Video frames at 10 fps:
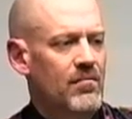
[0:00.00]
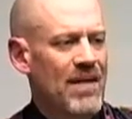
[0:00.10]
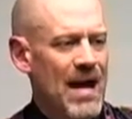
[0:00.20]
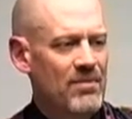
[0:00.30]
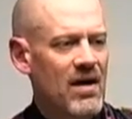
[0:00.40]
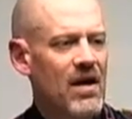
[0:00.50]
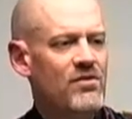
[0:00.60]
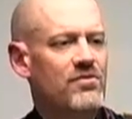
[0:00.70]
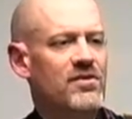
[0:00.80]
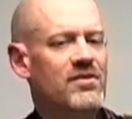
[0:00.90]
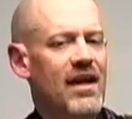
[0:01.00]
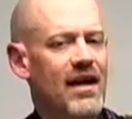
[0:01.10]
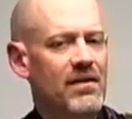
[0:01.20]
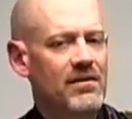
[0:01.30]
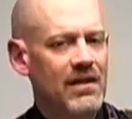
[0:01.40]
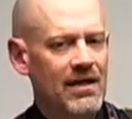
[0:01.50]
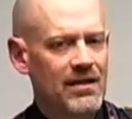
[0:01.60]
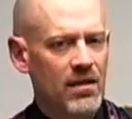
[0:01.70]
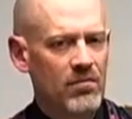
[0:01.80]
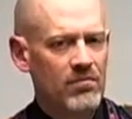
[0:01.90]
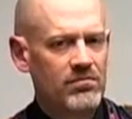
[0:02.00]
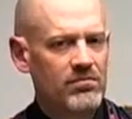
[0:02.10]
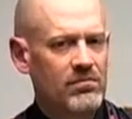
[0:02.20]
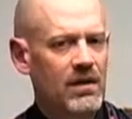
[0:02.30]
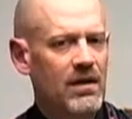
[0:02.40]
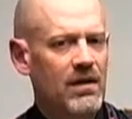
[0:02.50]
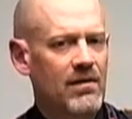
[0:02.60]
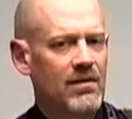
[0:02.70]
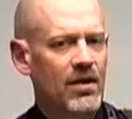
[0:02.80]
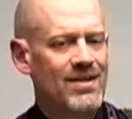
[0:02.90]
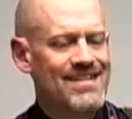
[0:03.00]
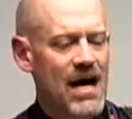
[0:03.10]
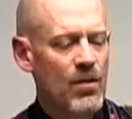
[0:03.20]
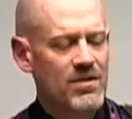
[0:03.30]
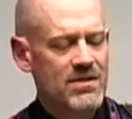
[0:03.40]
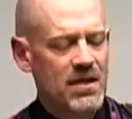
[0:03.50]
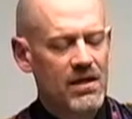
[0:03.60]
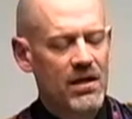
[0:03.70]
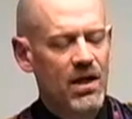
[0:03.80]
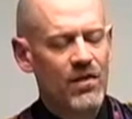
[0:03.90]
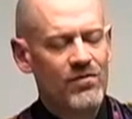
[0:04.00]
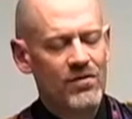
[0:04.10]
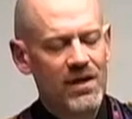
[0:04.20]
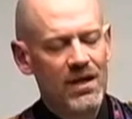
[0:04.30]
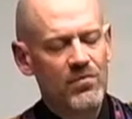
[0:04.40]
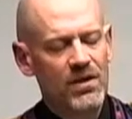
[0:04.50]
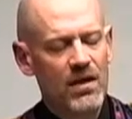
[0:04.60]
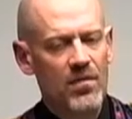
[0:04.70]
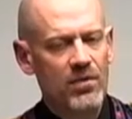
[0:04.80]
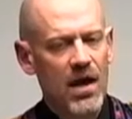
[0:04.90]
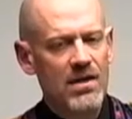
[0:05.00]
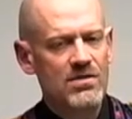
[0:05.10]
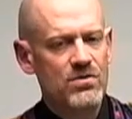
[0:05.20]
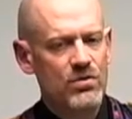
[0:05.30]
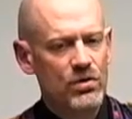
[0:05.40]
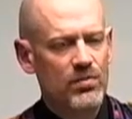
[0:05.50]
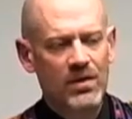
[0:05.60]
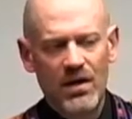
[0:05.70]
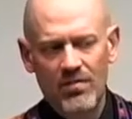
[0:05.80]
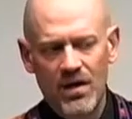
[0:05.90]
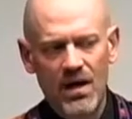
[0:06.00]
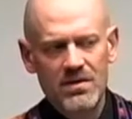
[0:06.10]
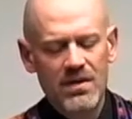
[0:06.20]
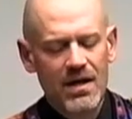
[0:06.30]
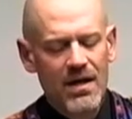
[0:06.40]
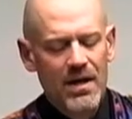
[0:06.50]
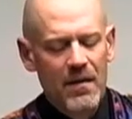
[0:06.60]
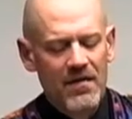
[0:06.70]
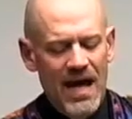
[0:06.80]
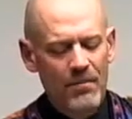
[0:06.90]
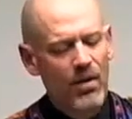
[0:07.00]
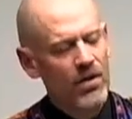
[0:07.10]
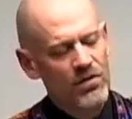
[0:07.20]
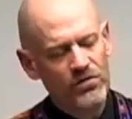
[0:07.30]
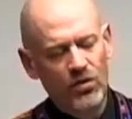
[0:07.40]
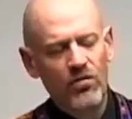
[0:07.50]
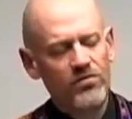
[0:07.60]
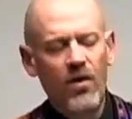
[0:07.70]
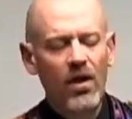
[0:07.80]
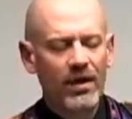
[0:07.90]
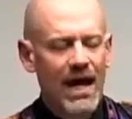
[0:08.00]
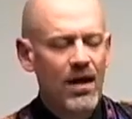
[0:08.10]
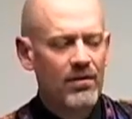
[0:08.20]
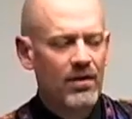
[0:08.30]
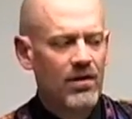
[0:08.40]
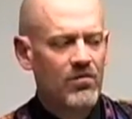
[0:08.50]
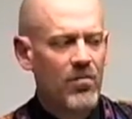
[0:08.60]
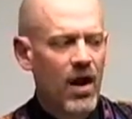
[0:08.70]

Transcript: baptized for the dead, get them uh, their endowments taken care of so they could become gods, so you could become gods that part has sort of fallen out of